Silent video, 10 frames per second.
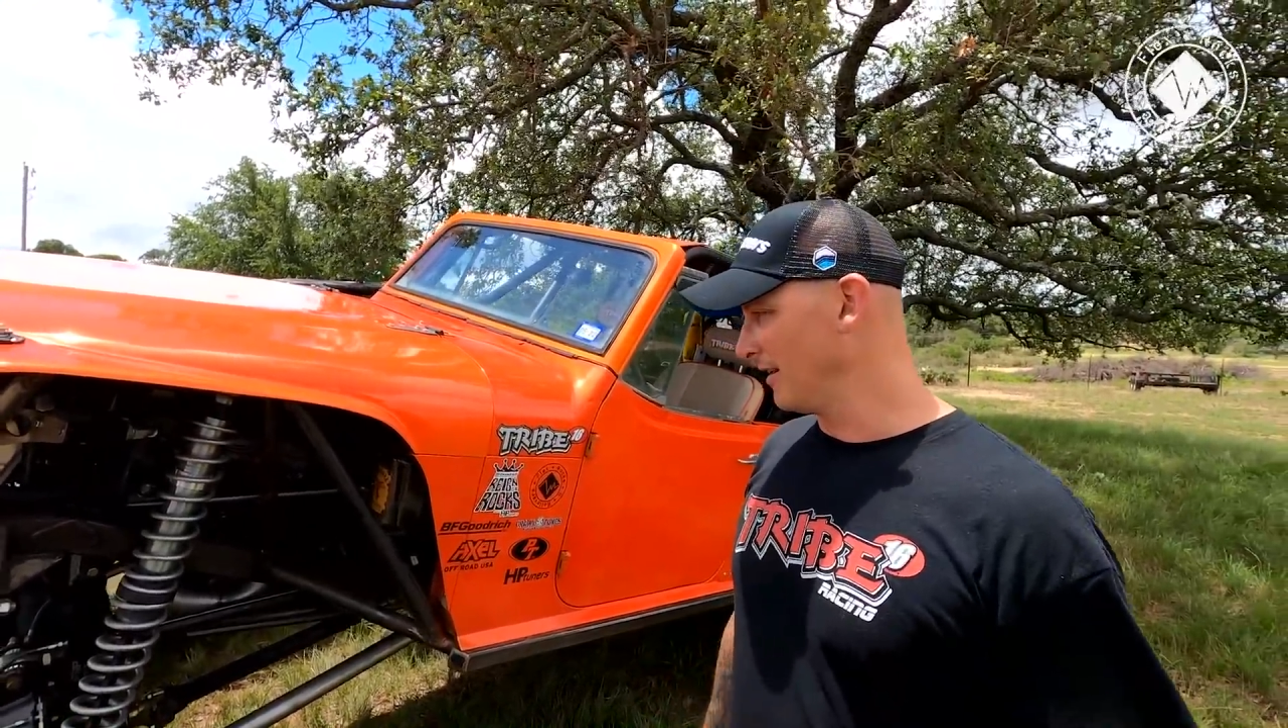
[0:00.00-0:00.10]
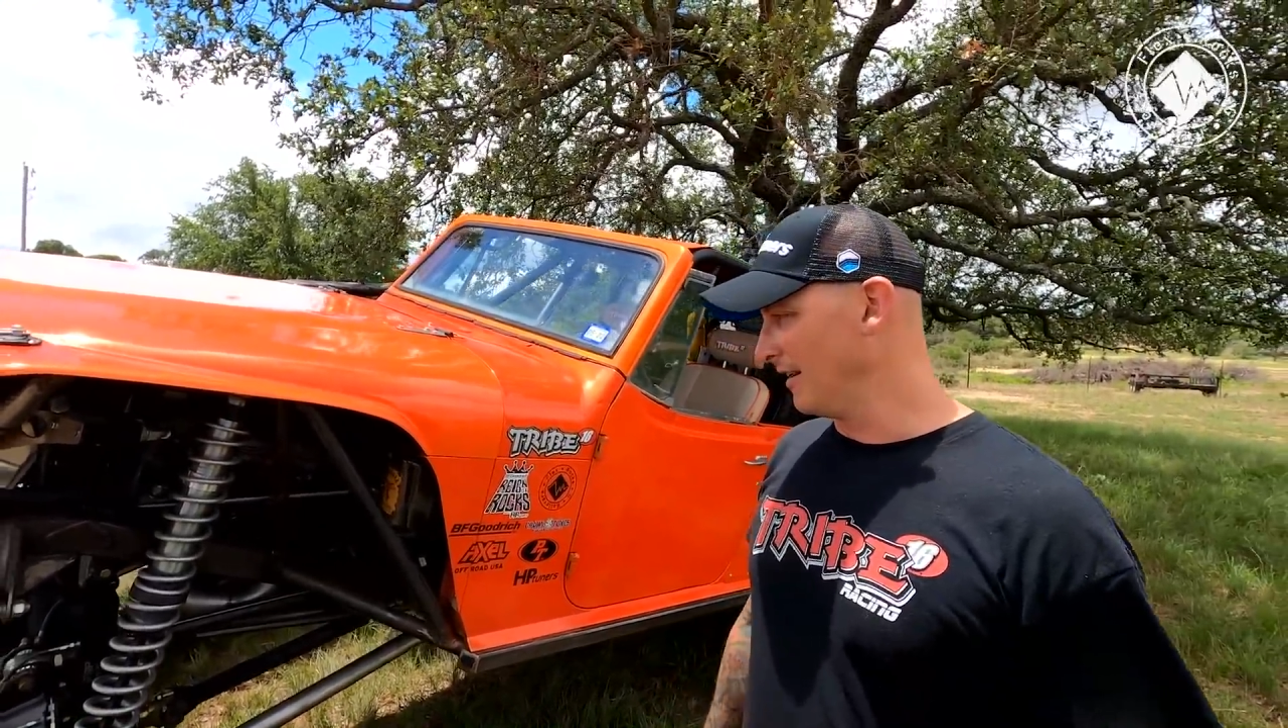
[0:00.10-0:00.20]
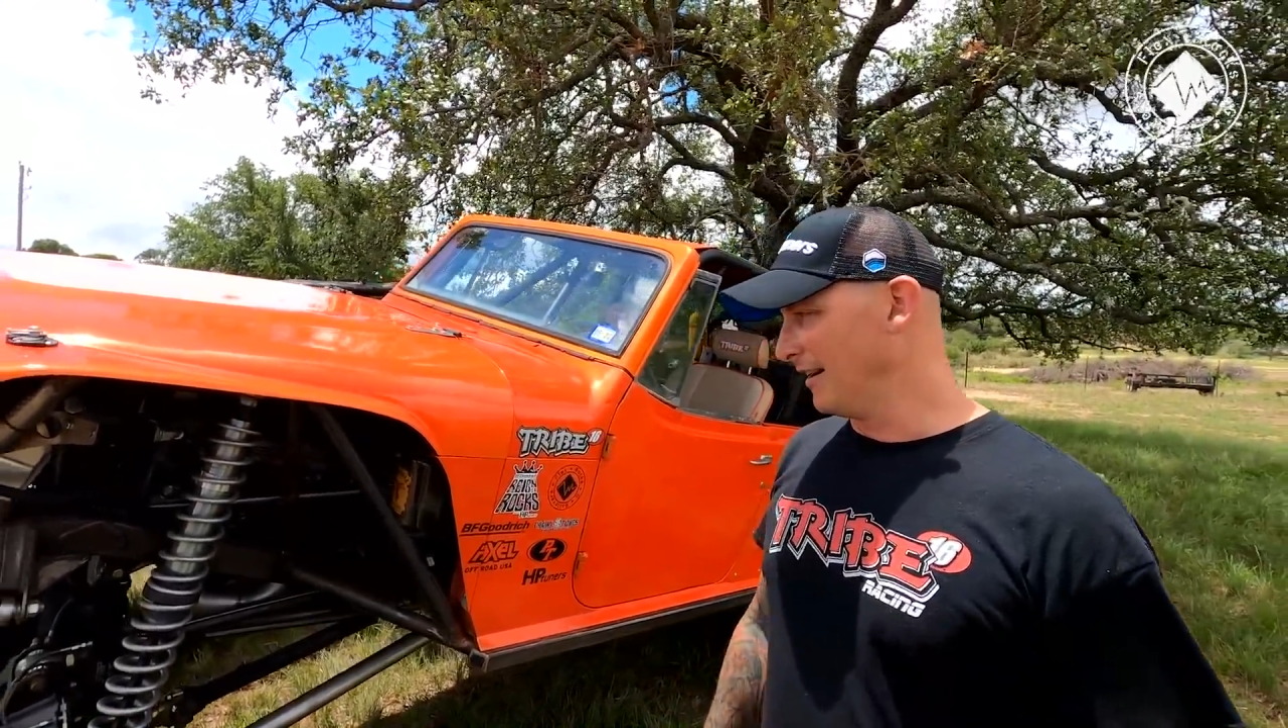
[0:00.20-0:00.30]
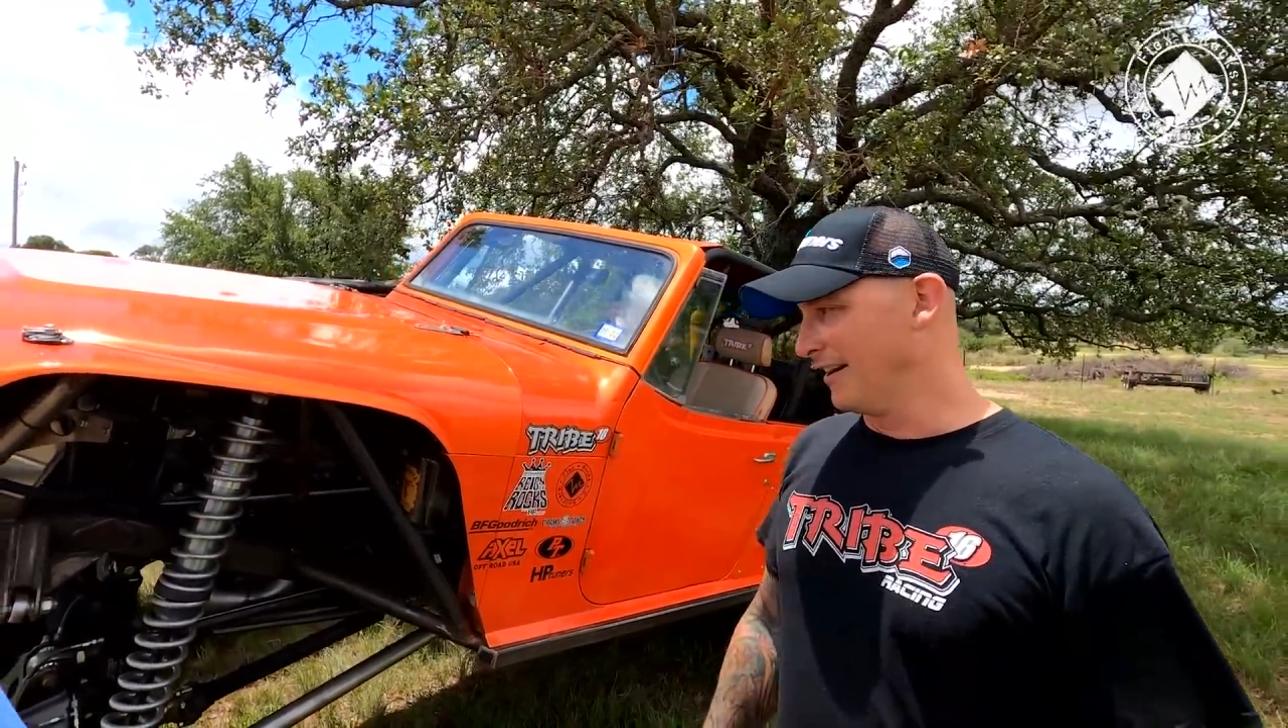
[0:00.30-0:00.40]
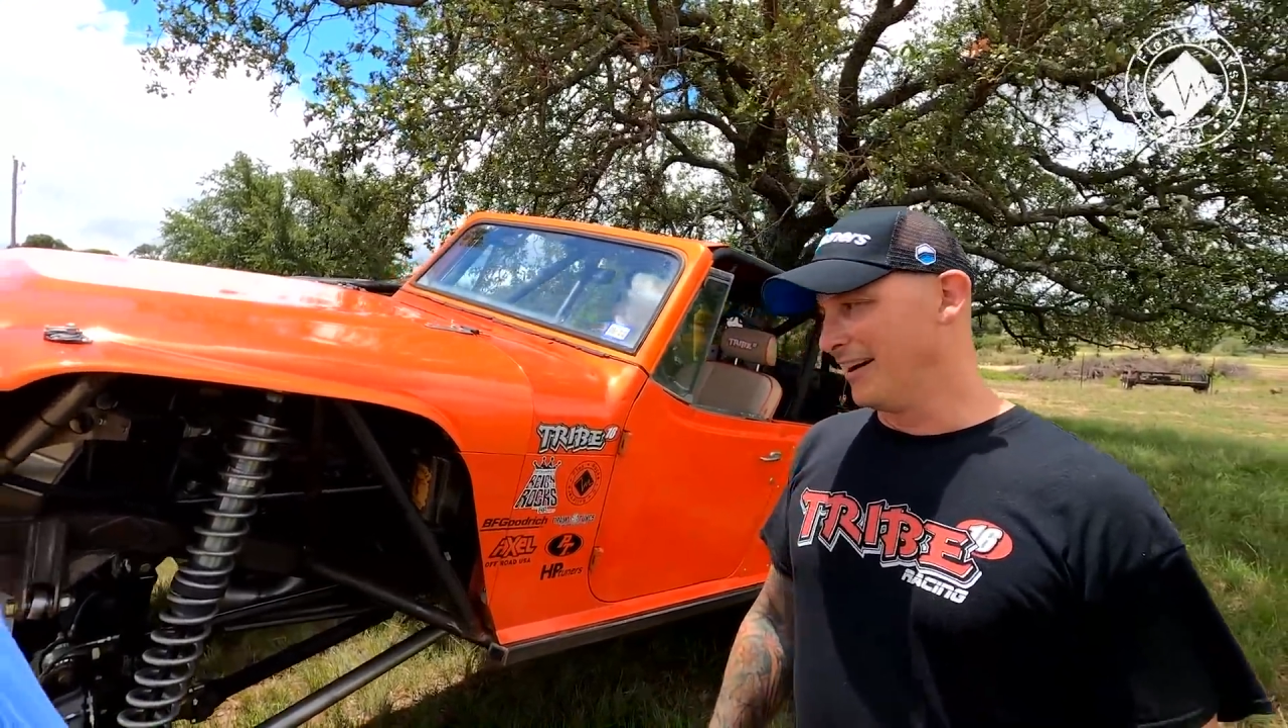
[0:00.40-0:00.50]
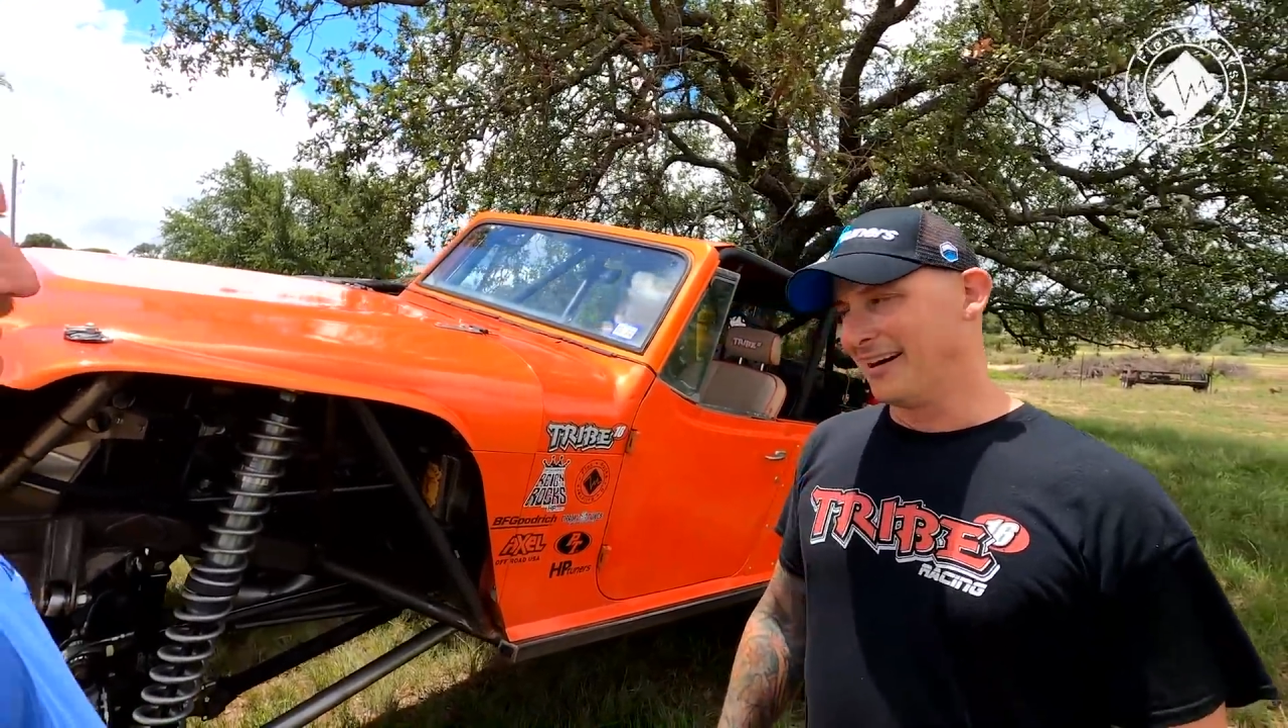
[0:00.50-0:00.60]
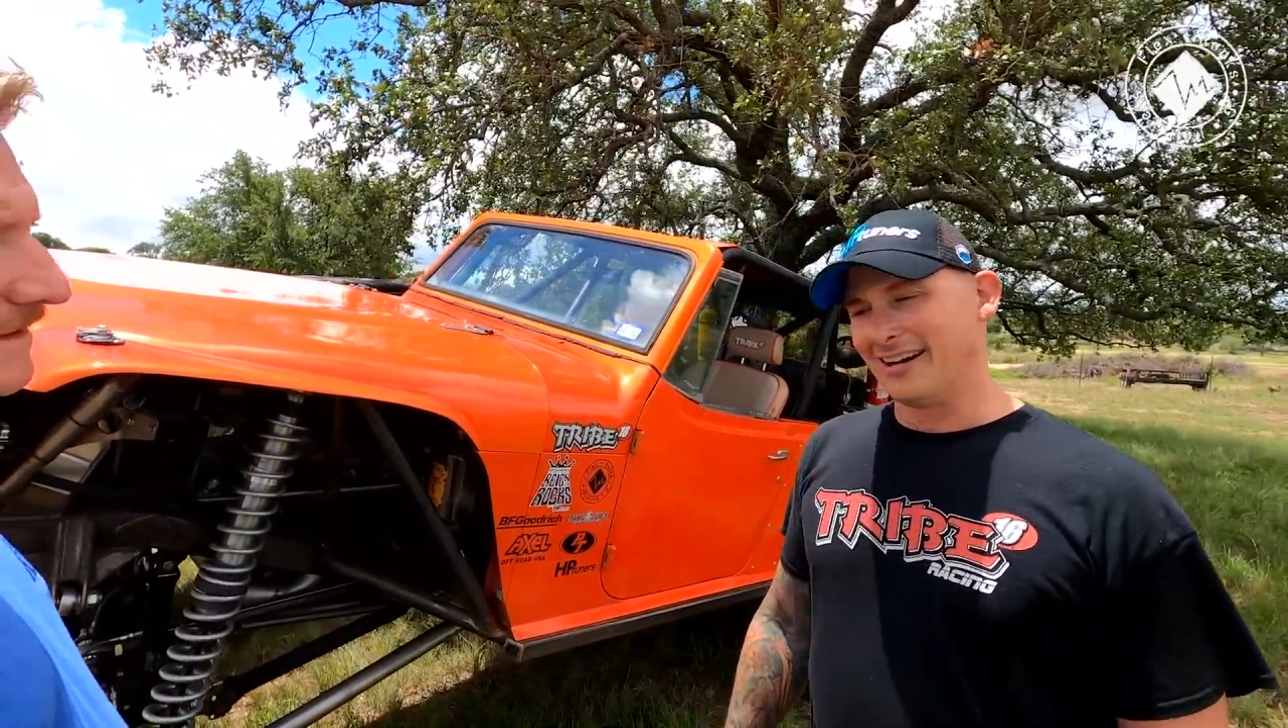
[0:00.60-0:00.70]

with it at all?